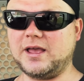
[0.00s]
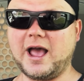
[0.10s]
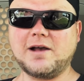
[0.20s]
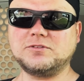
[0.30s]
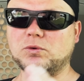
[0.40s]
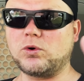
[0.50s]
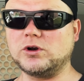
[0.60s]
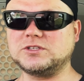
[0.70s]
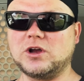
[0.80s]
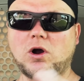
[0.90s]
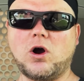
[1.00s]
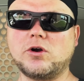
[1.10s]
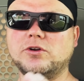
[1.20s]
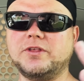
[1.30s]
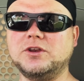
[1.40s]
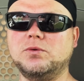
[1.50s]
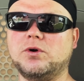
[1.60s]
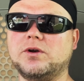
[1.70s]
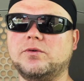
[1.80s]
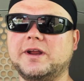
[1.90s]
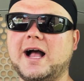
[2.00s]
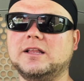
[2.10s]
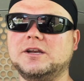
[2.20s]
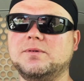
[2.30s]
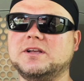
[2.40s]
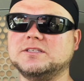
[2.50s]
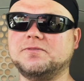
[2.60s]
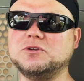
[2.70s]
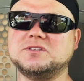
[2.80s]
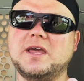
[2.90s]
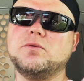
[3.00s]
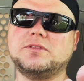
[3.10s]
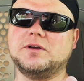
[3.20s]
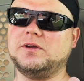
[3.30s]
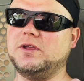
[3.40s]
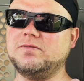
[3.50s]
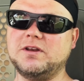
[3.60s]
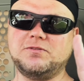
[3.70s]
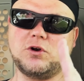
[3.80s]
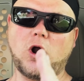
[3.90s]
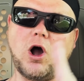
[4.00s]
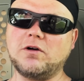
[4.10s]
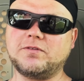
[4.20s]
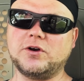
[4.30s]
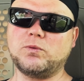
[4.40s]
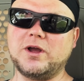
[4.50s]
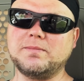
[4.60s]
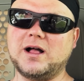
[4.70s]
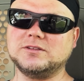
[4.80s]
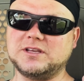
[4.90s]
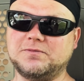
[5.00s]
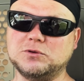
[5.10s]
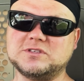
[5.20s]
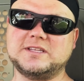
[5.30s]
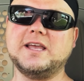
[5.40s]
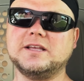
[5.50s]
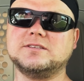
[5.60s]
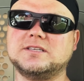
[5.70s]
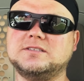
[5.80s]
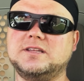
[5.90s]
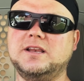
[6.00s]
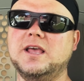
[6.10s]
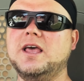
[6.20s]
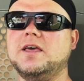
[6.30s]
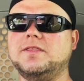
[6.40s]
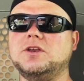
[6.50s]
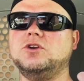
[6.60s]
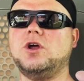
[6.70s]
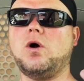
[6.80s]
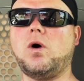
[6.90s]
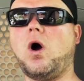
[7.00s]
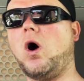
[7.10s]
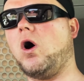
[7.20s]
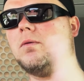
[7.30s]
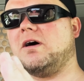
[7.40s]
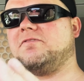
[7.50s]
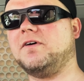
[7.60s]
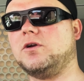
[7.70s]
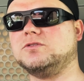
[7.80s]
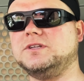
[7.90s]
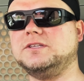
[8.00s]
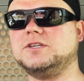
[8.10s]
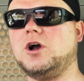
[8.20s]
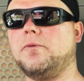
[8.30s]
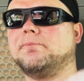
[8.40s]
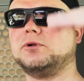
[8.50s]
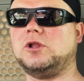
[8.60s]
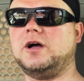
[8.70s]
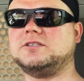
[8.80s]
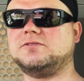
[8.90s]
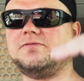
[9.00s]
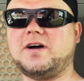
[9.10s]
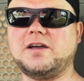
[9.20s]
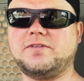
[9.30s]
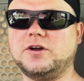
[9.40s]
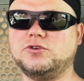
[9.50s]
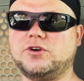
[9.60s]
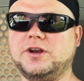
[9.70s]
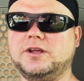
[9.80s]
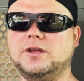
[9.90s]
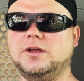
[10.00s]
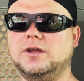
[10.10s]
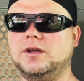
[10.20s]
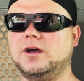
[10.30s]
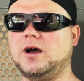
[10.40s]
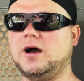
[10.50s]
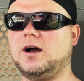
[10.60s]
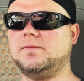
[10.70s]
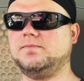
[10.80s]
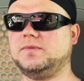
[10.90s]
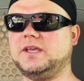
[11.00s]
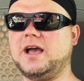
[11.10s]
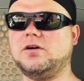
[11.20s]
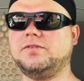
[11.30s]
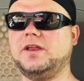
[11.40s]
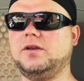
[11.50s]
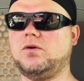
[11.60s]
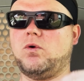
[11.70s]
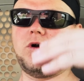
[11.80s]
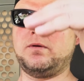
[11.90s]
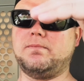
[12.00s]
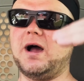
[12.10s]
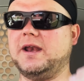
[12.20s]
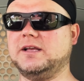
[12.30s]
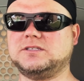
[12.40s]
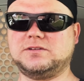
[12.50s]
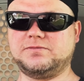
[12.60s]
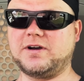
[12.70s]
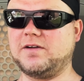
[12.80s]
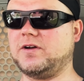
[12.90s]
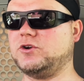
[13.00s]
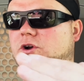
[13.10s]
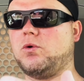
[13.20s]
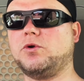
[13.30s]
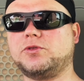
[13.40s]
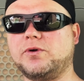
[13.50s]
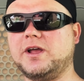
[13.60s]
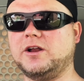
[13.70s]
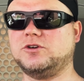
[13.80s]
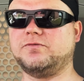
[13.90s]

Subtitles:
afterwards harder than you would in reality, because if you stay with even if you're off on white balance, if you stay consistent, then you know all my photos need to go plus 500 Kelvin or minus 500 or 300